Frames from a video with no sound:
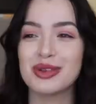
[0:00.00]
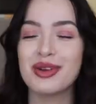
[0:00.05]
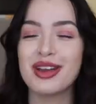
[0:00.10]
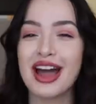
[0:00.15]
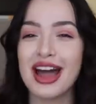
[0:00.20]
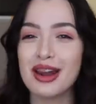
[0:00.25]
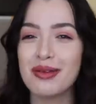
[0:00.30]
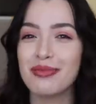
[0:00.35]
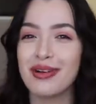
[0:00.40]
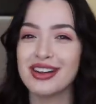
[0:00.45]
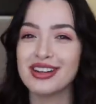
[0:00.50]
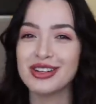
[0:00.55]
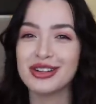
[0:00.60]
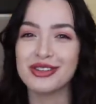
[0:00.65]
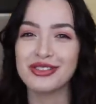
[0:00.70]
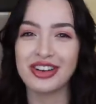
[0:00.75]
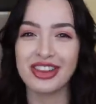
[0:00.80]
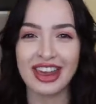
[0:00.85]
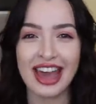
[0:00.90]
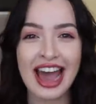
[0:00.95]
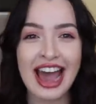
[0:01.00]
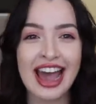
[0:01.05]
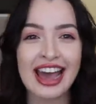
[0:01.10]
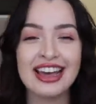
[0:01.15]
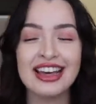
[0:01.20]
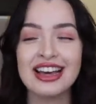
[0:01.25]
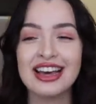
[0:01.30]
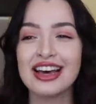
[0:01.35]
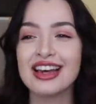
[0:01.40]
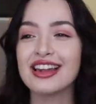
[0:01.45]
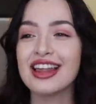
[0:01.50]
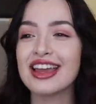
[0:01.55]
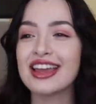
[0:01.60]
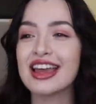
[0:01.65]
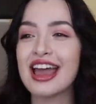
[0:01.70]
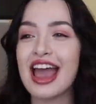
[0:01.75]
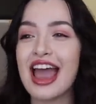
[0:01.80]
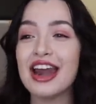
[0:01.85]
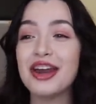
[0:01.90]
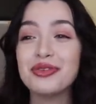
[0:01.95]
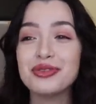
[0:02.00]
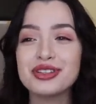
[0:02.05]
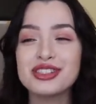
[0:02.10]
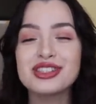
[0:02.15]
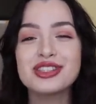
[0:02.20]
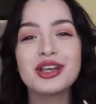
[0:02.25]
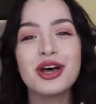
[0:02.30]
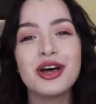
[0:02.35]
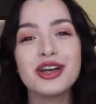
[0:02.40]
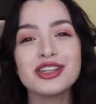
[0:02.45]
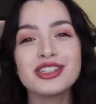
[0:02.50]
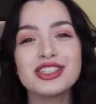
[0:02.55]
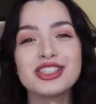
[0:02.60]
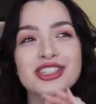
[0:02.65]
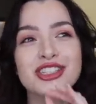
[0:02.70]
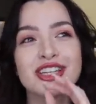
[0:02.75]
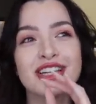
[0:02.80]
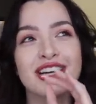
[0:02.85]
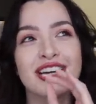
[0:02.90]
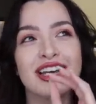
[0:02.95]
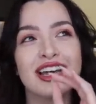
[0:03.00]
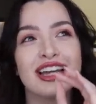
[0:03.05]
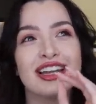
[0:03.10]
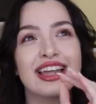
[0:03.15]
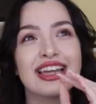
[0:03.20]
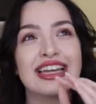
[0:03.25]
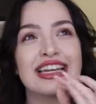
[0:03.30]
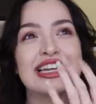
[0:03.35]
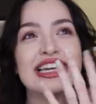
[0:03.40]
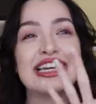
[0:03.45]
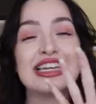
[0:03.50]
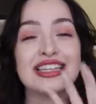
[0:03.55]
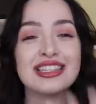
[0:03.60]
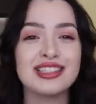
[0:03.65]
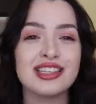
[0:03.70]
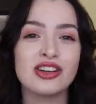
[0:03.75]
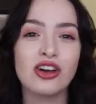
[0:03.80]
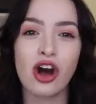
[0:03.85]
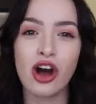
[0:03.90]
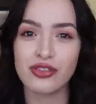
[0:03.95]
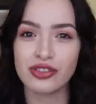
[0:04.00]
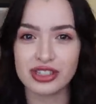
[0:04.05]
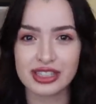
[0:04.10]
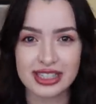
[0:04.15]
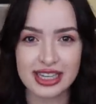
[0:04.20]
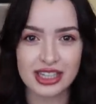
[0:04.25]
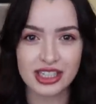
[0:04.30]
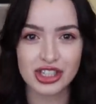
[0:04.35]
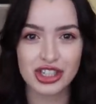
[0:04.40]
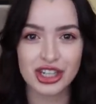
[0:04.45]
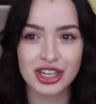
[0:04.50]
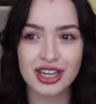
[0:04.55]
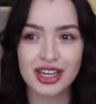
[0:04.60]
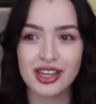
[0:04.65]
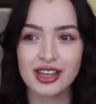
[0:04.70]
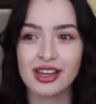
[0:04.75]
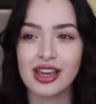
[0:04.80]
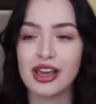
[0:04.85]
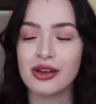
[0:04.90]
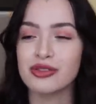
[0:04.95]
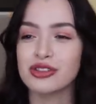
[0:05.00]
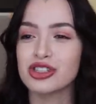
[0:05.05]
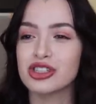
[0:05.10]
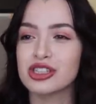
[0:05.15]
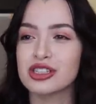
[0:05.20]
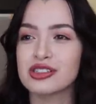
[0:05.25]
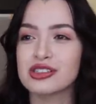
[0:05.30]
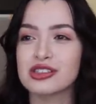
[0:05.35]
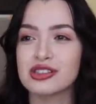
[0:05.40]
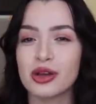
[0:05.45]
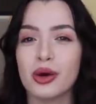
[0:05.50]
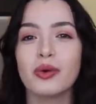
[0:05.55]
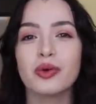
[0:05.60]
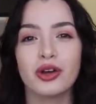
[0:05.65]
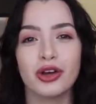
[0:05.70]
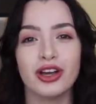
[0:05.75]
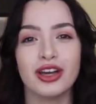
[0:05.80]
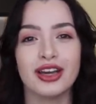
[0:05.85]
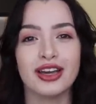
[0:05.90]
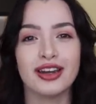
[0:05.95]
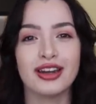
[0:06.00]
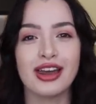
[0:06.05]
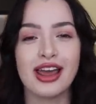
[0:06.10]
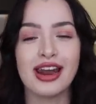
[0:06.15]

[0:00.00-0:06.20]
So we kind of bonded over that. Like, and it was such like an easy conversation. It was just so good.